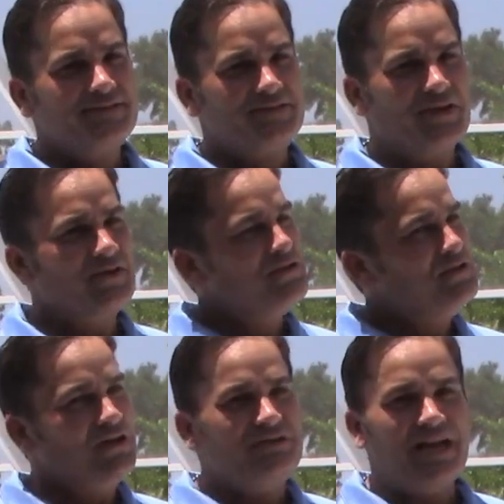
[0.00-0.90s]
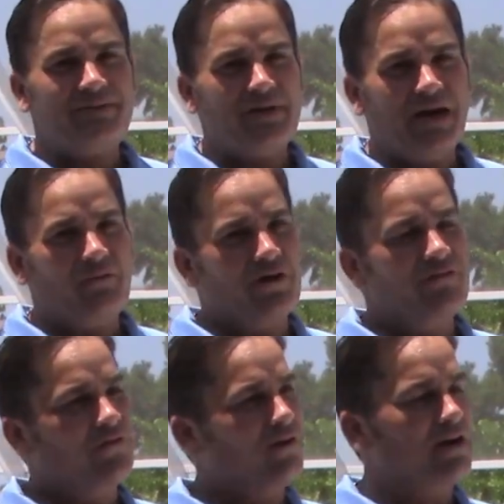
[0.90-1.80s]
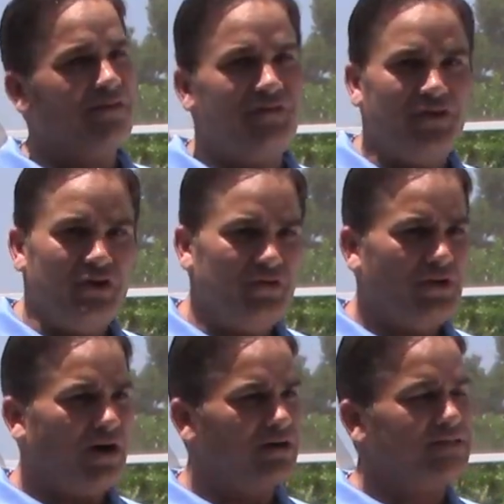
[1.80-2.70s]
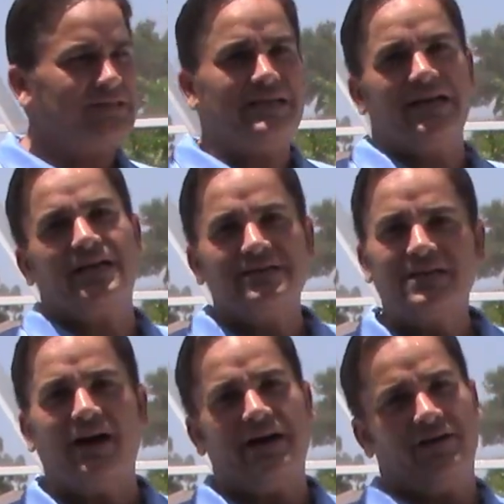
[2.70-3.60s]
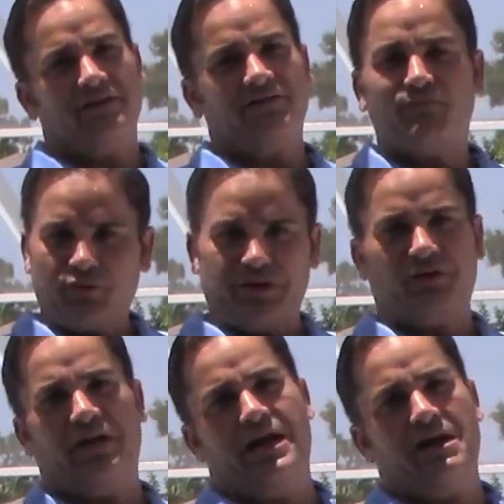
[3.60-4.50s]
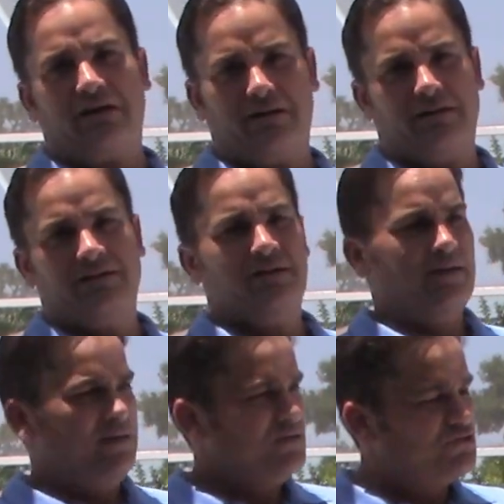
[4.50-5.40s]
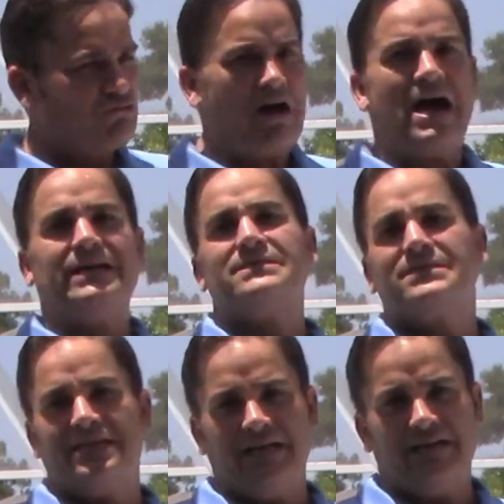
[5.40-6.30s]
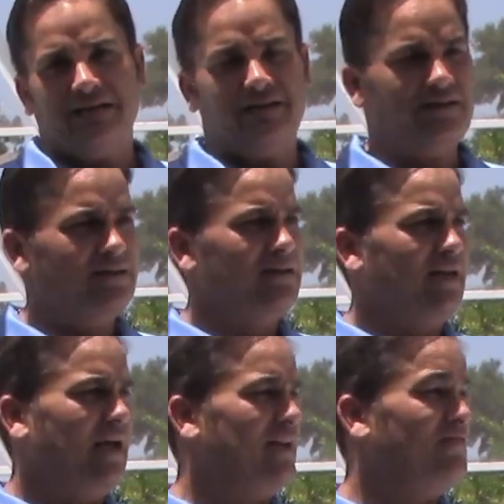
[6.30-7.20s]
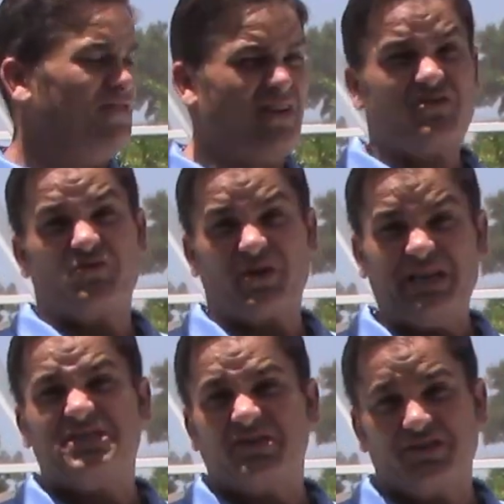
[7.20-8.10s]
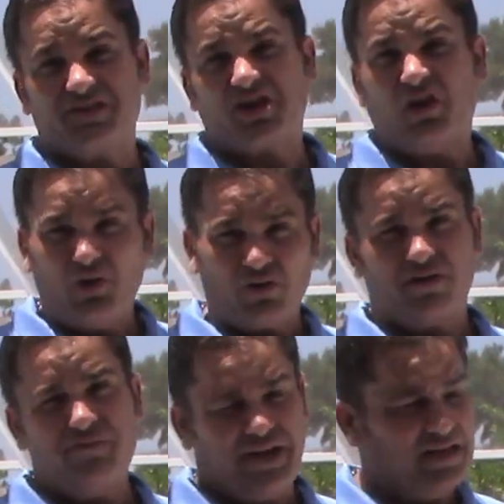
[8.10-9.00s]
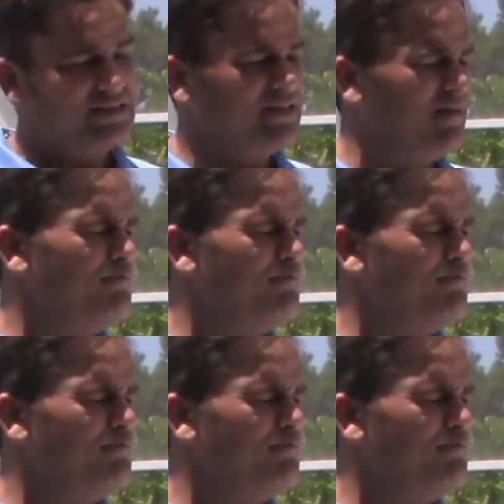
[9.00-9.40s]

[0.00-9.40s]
So don't take my word for it. If you are sick and tired of brittle hair, dry skin, and if you've ever researched chloramines,